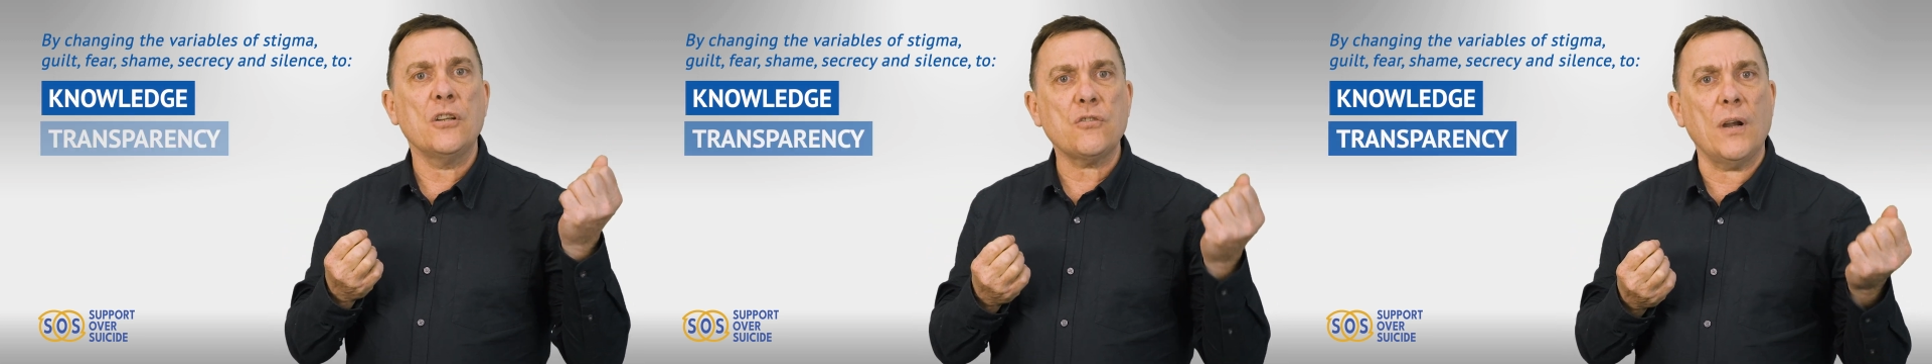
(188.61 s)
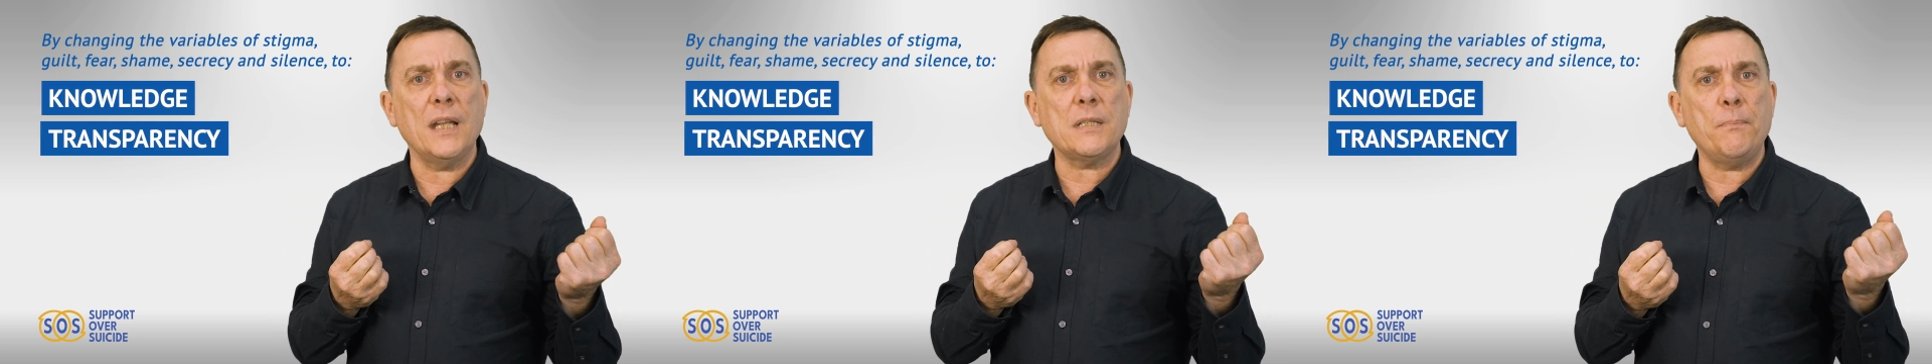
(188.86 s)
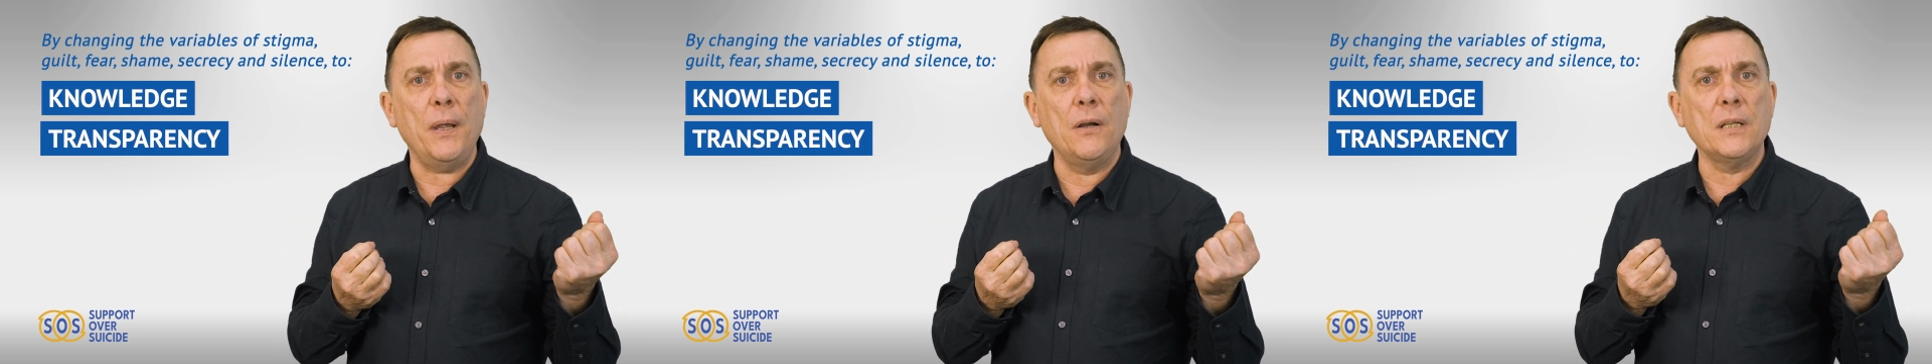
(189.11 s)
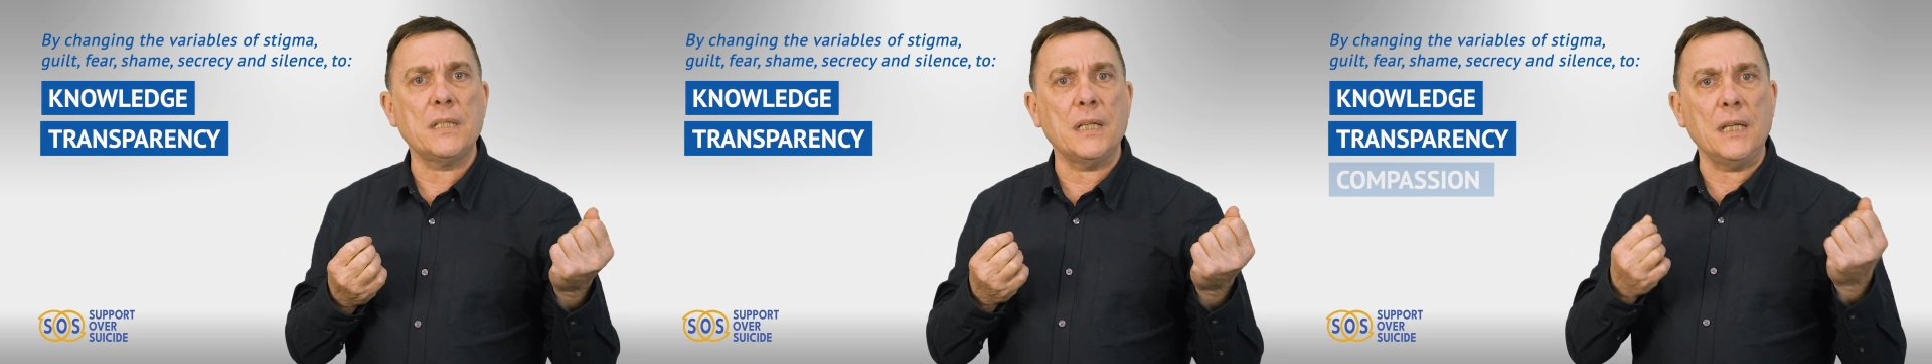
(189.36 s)

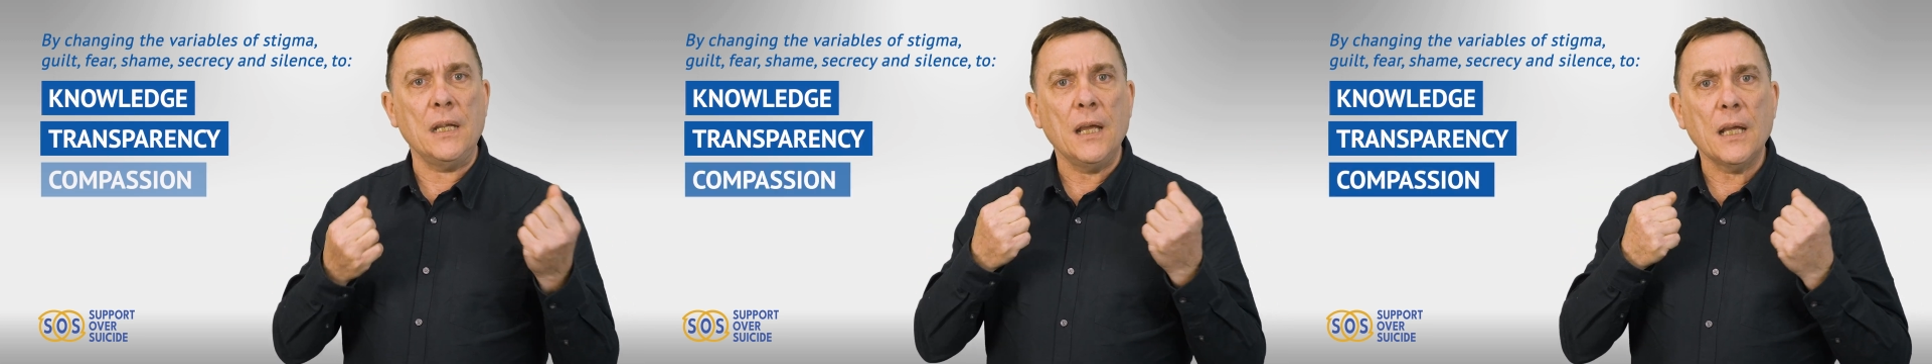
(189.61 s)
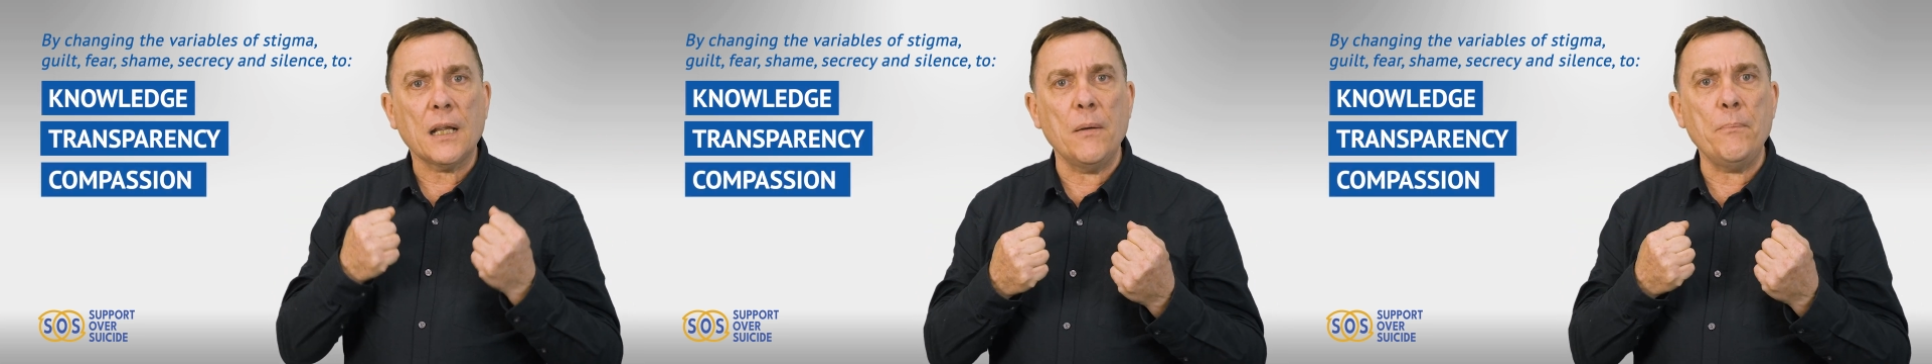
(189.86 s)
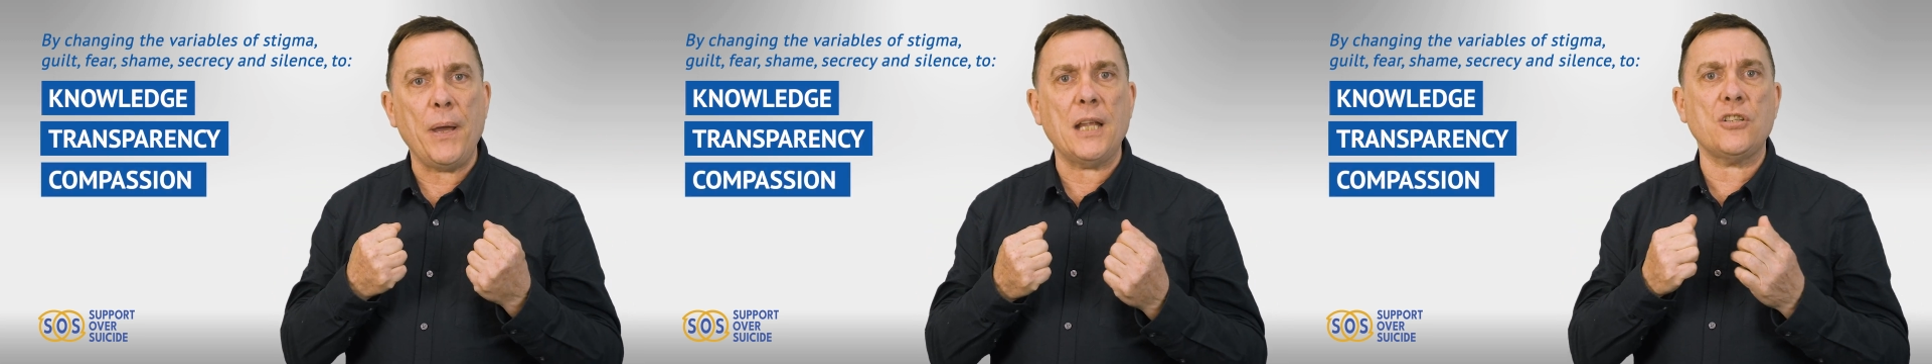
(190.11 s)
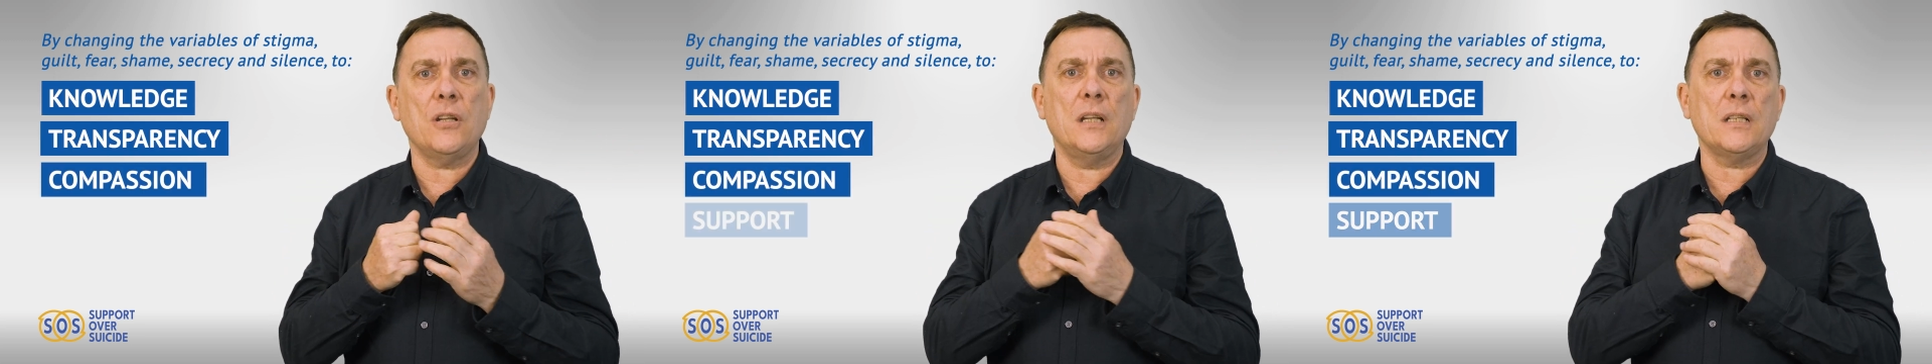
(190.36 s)
transparency,
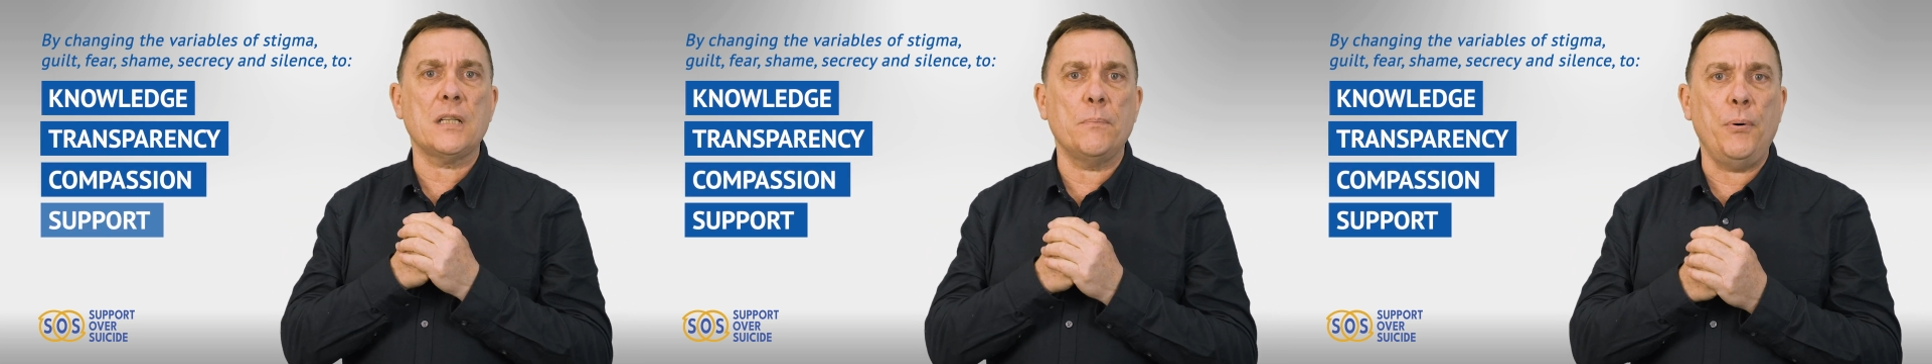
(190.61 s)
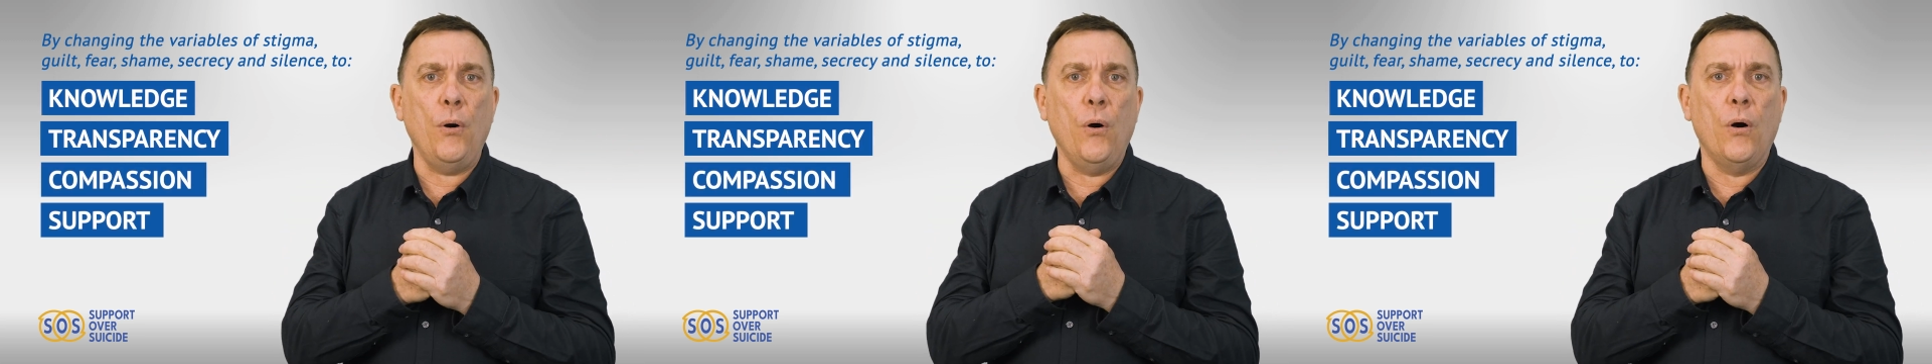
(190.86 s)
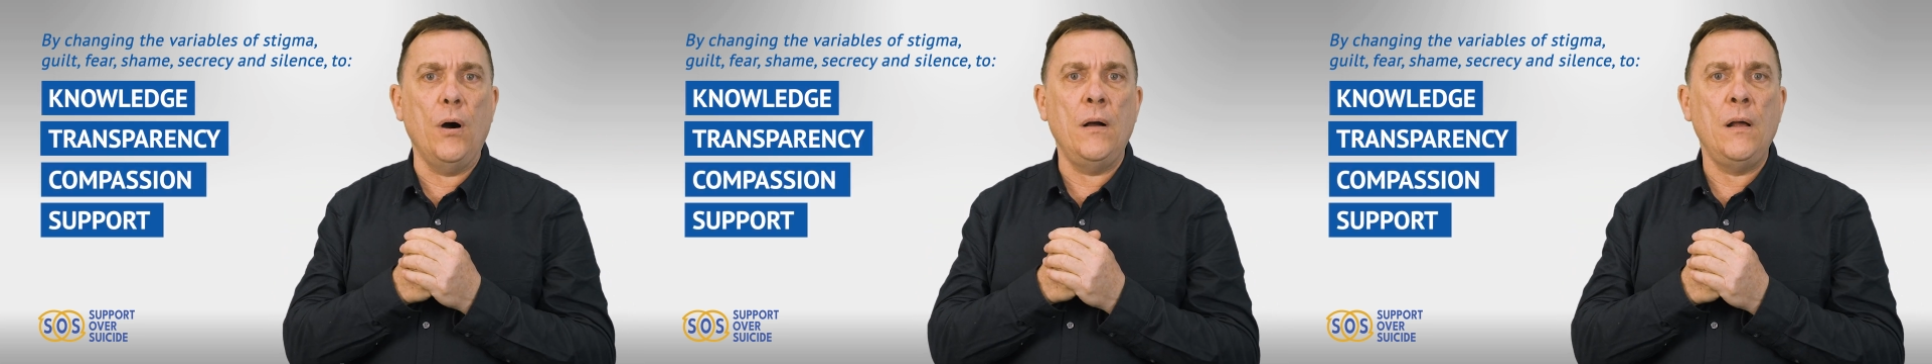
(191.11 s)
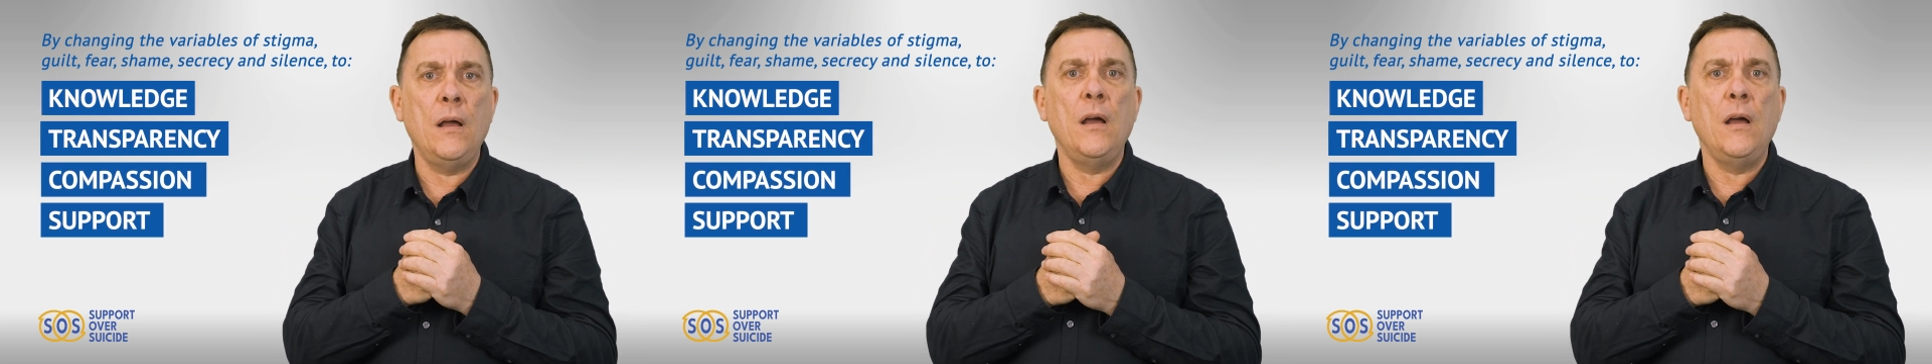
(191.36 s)
compassion, and support,